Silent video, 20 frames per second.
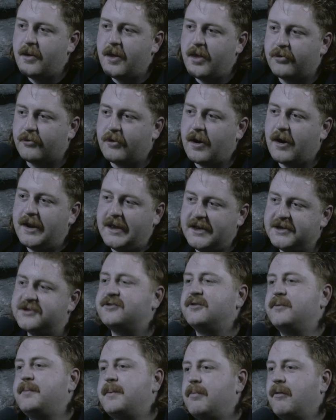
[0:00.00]
Throughout
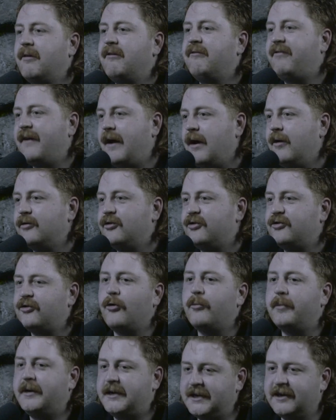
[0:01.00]
history, people have found
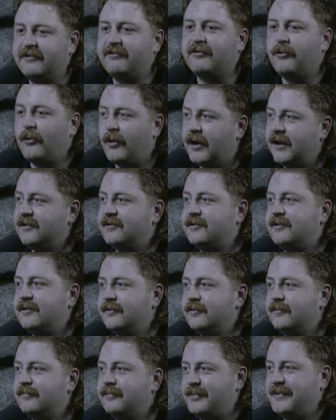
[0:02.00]
so many different ways to